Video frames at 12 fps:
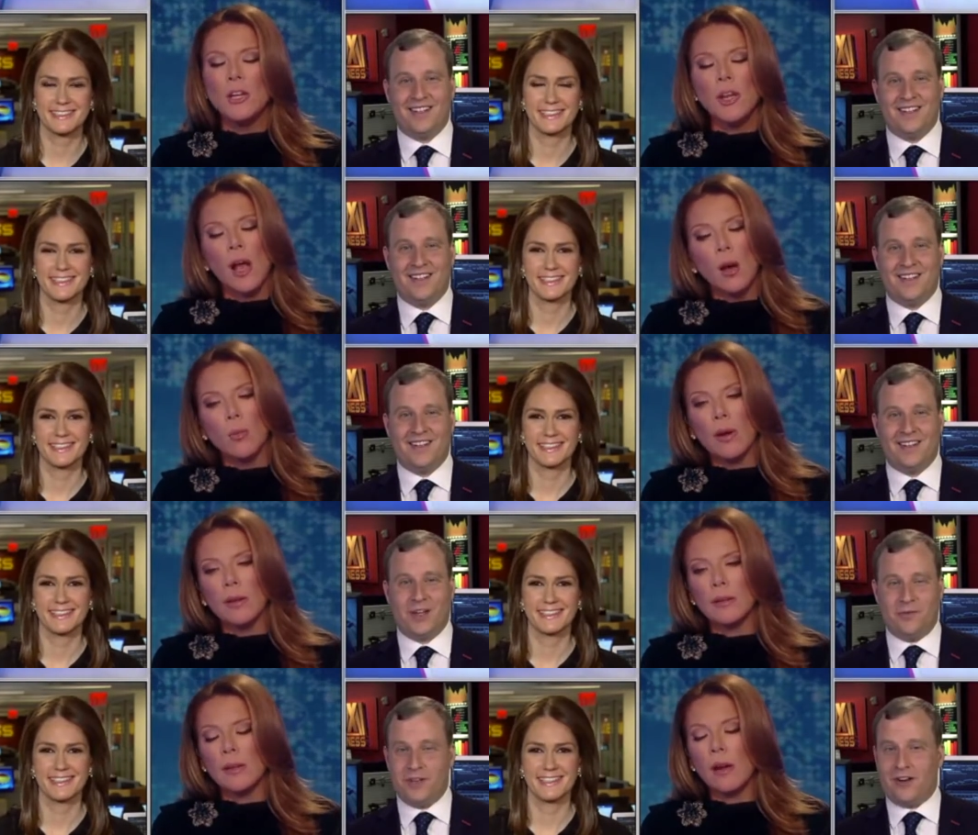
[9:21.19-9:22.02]
Speaker 1: No, but
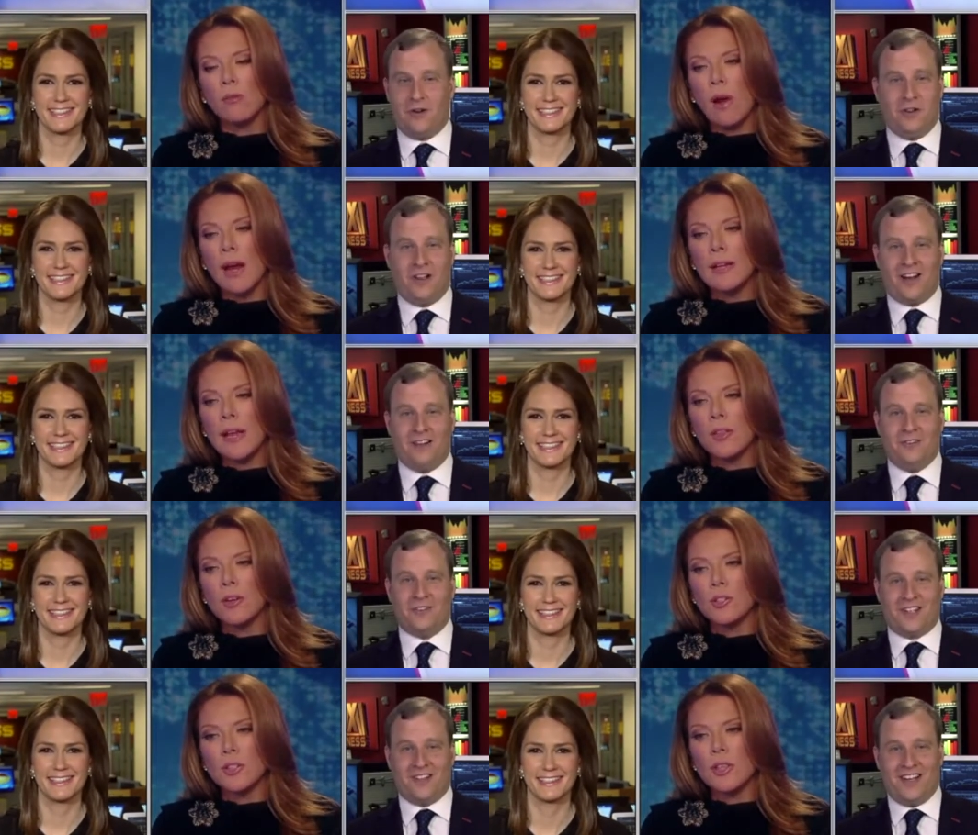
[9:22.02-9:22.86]
You've you know, right now
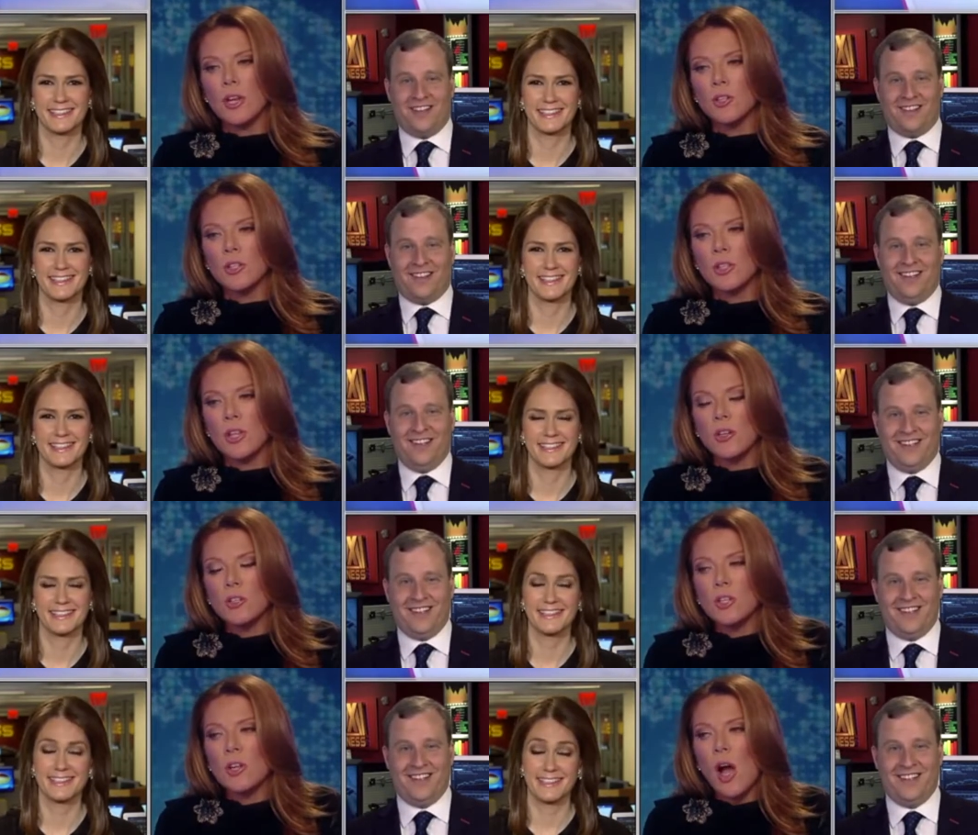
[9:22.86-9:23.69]
there's, there's
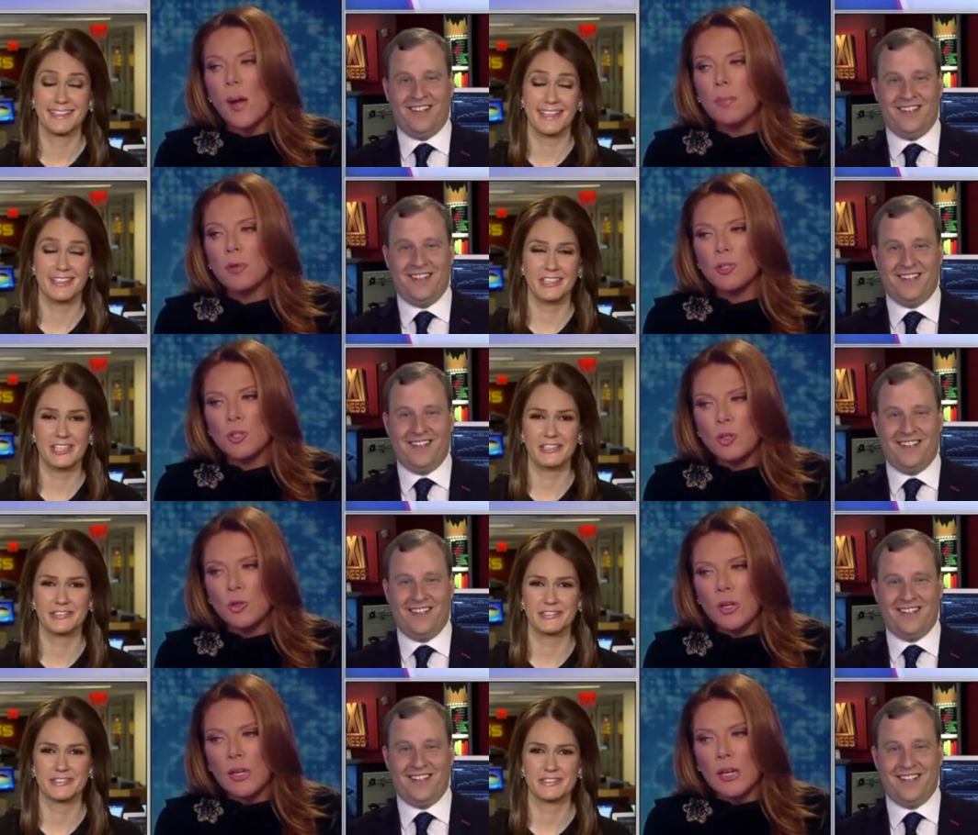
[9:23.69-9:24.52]
there's an
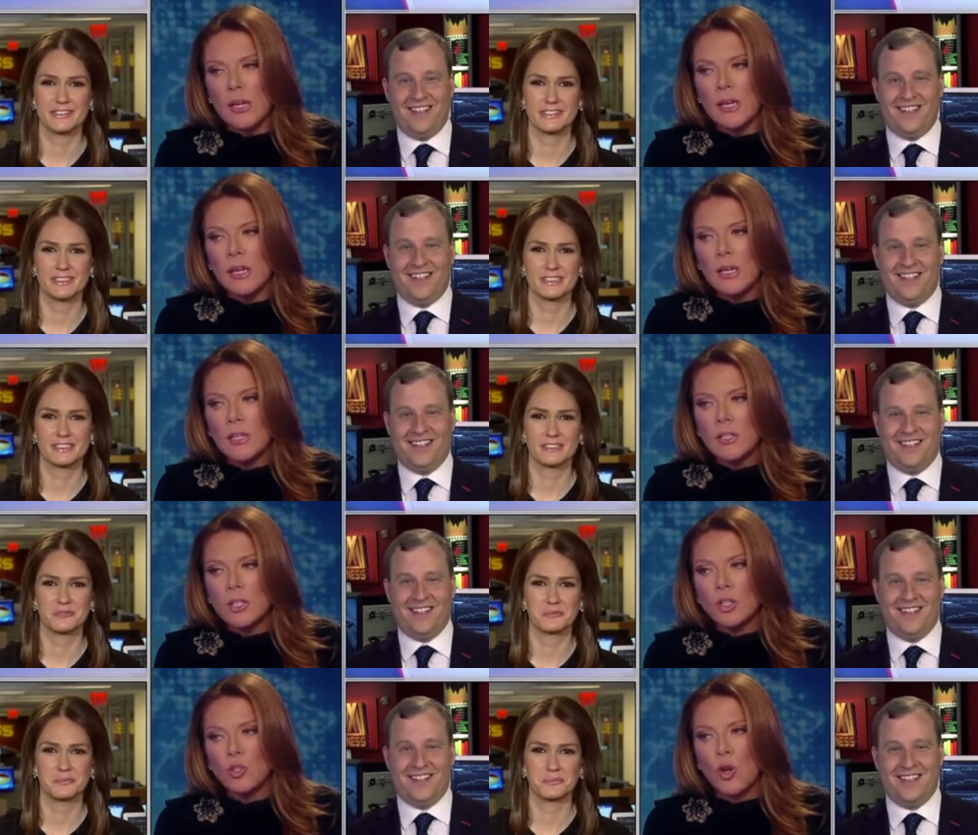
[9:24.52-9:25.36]
opportunity
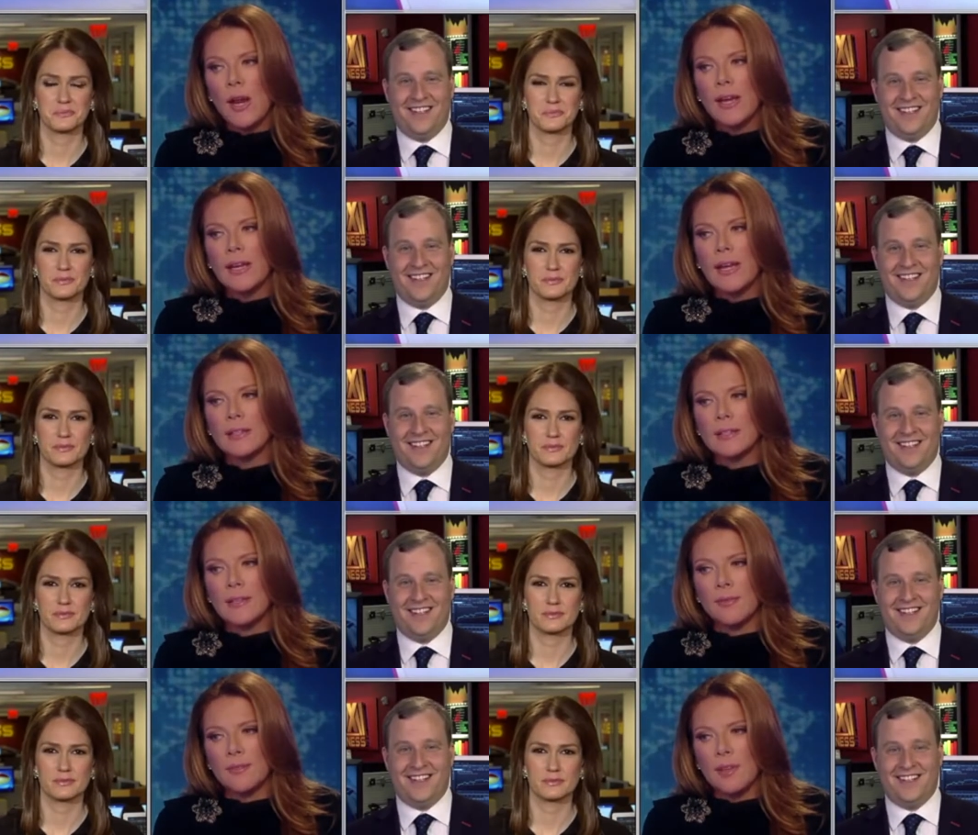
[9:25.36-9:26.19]
to try and get
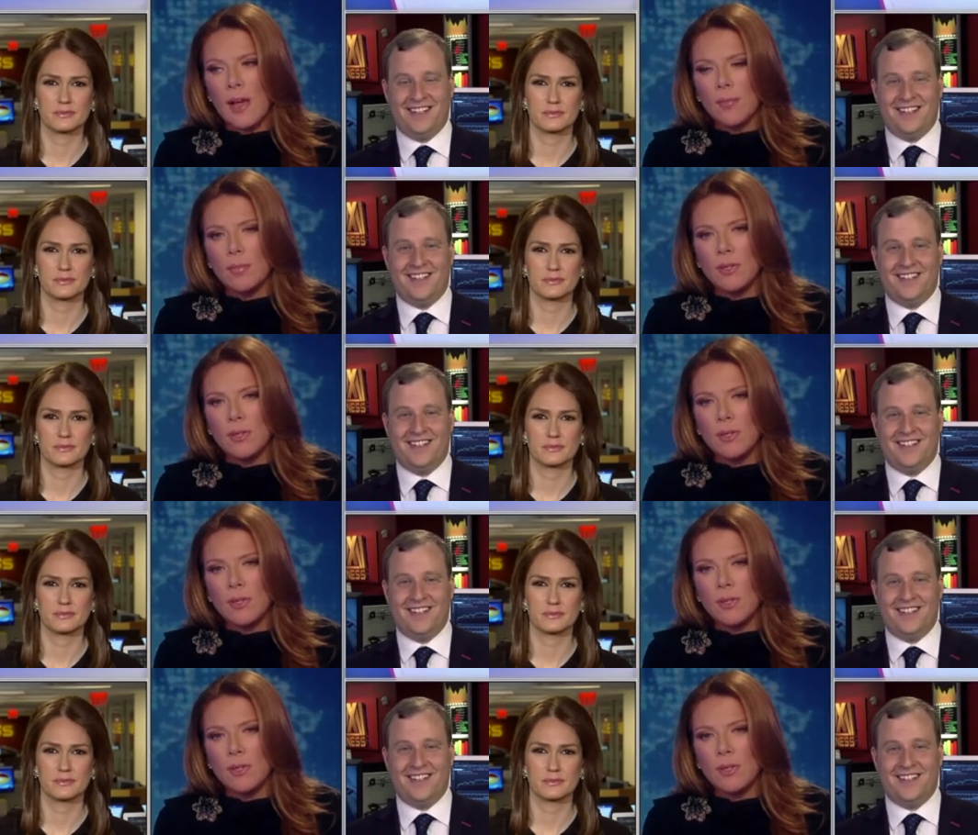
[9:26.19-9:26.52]
stuff done.